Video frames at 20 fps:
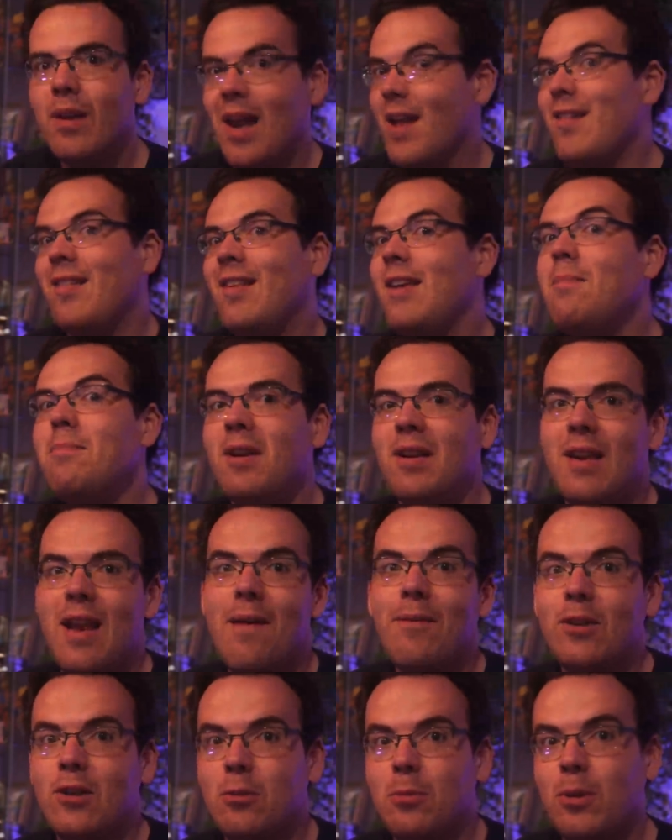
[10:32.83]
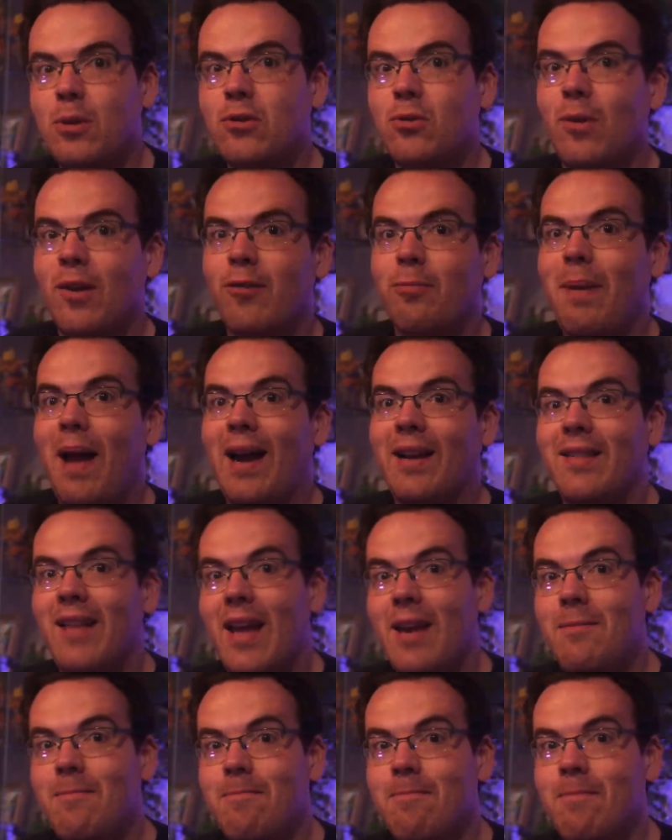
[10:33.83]
It seemed inevitable to us back
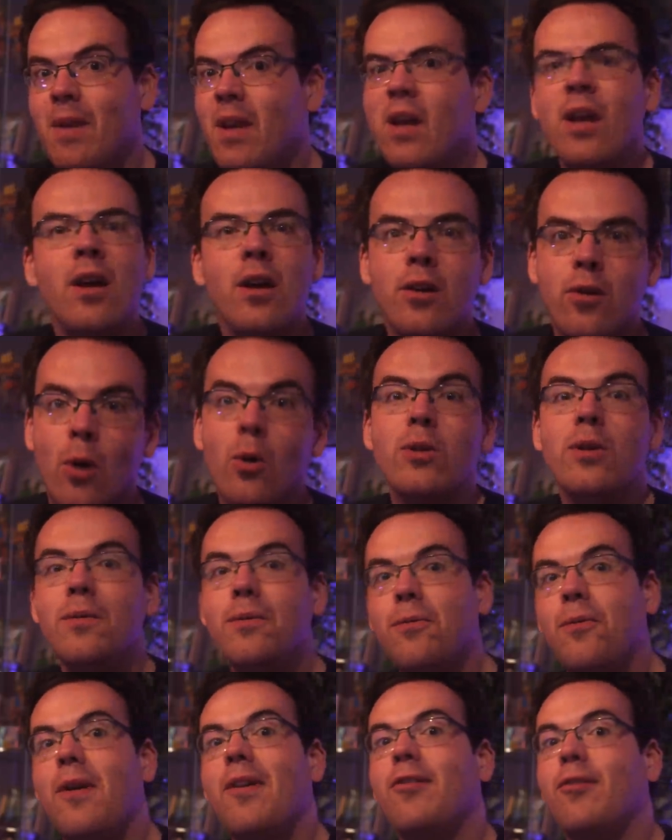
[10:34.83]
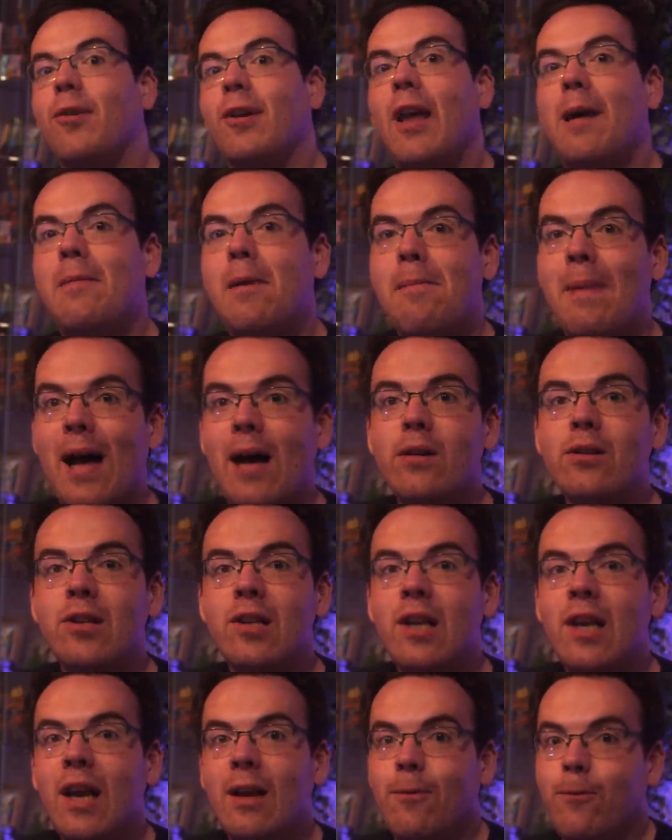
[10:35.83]
then. Golden Frieza had come about,
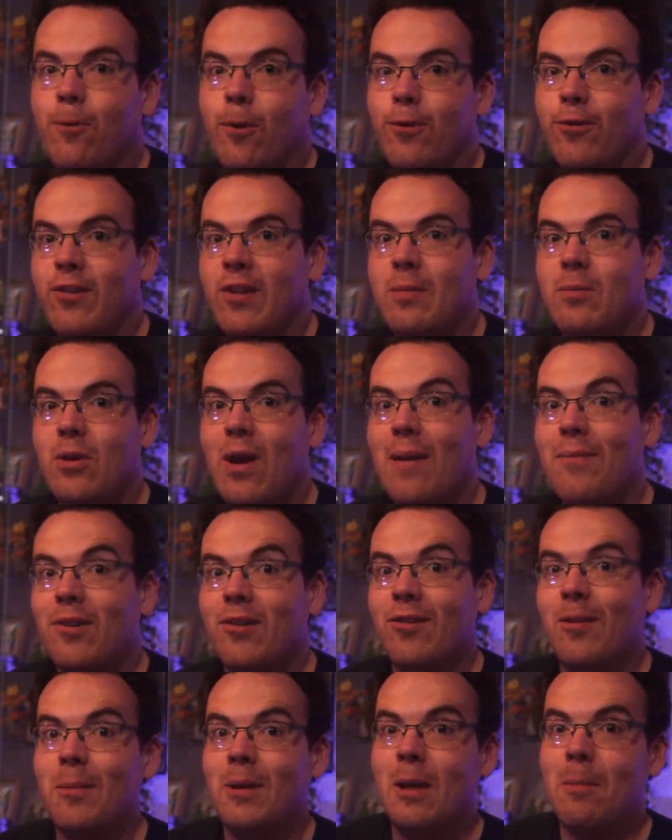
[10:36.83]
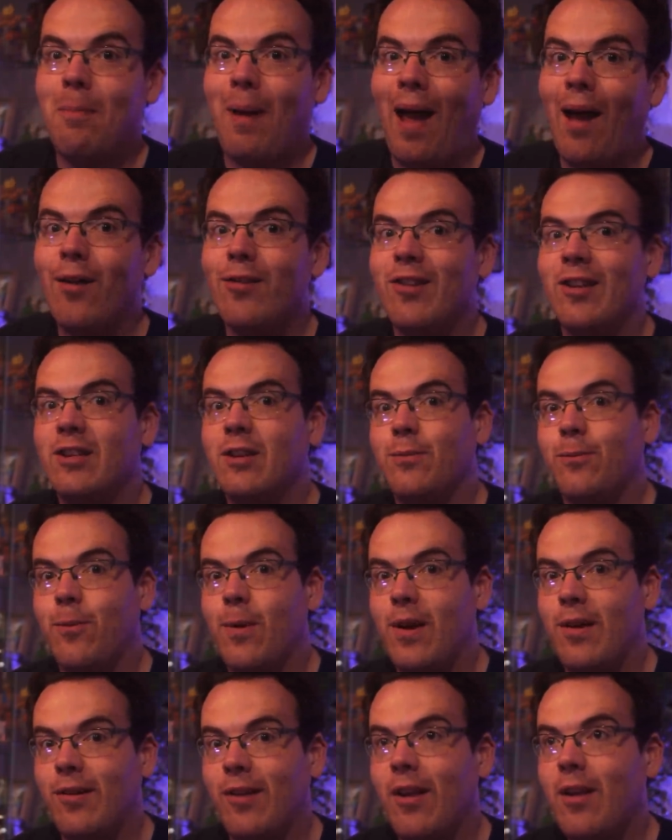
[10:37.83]
and Frost seemed to have a similar power set to
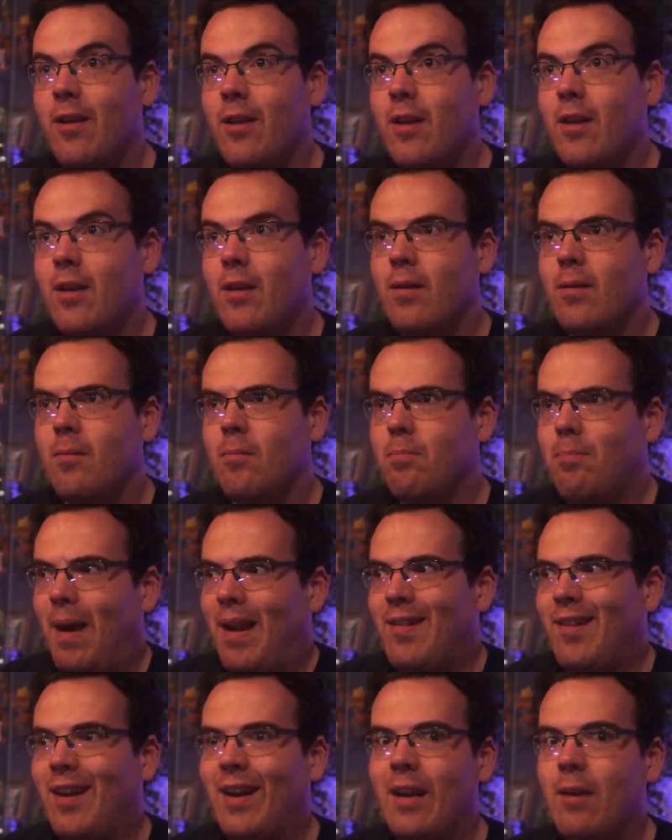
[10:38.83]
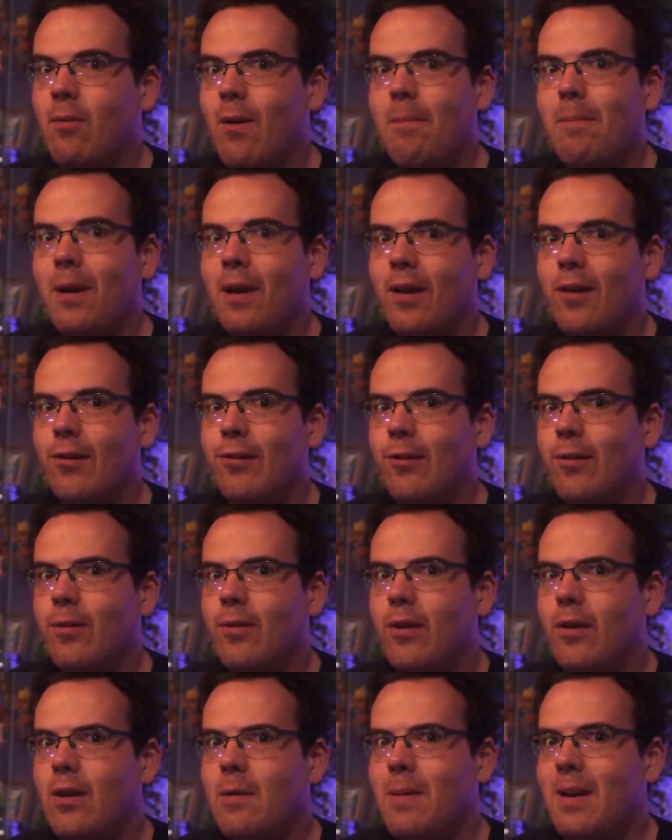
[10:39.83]
Frieza, basically a replica, so
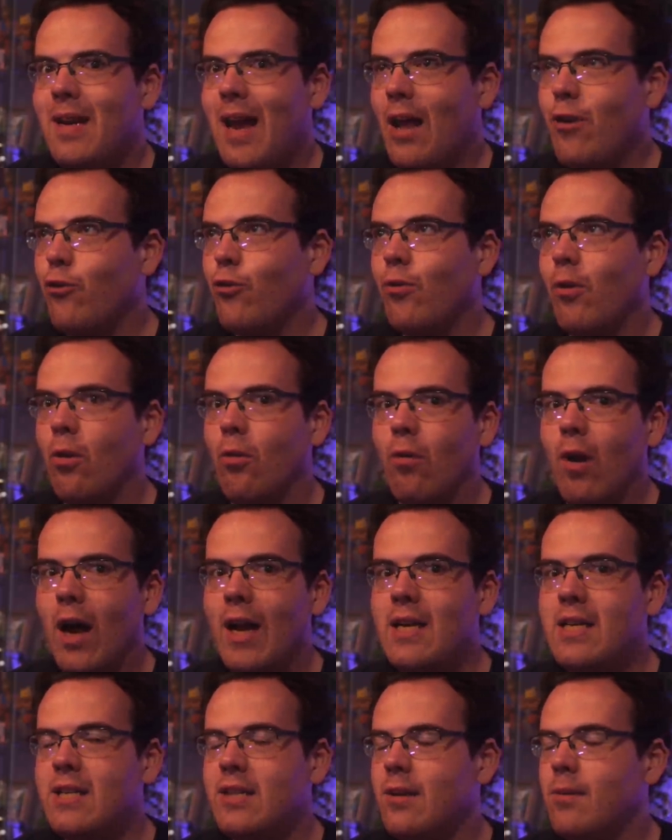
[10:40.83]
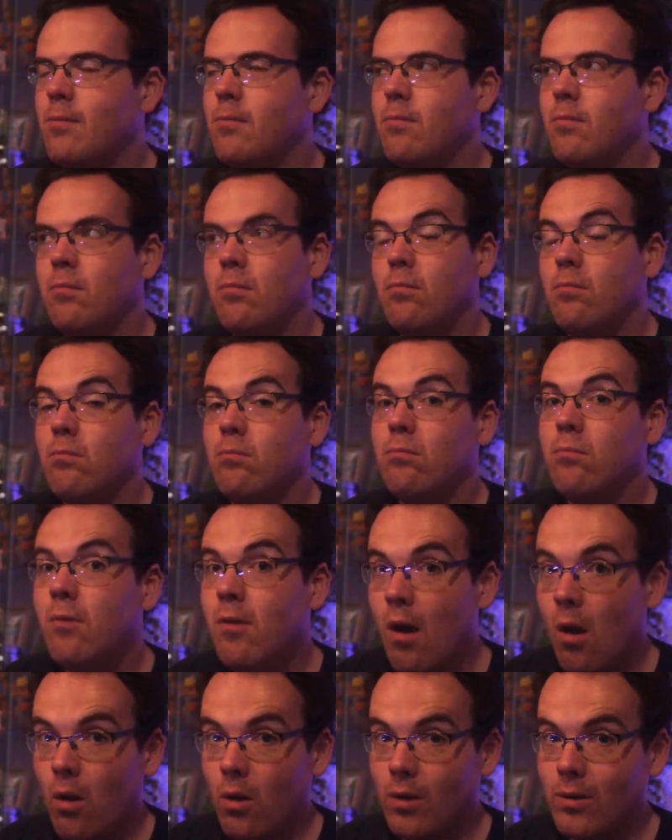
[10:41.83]
it'd only be natural, right?
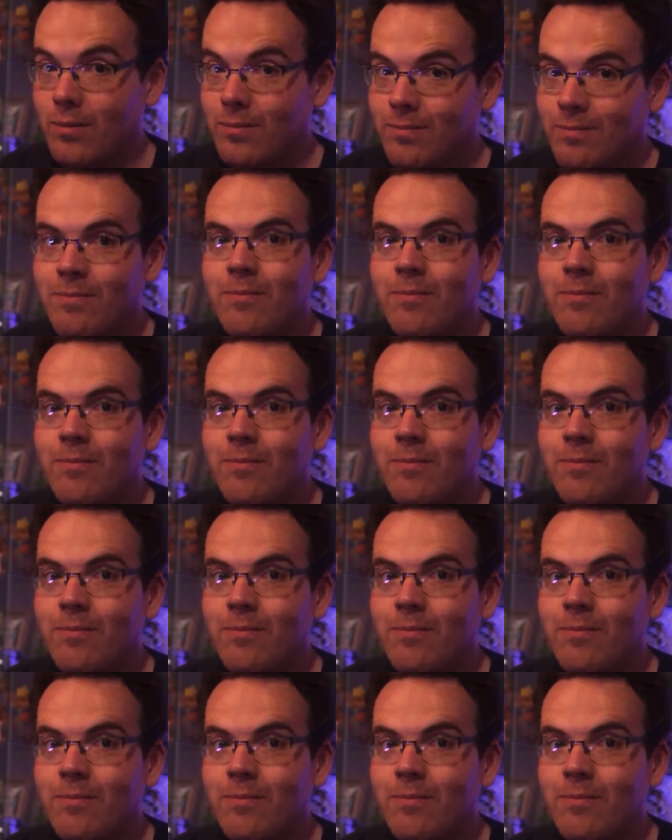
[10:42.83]
Wrong.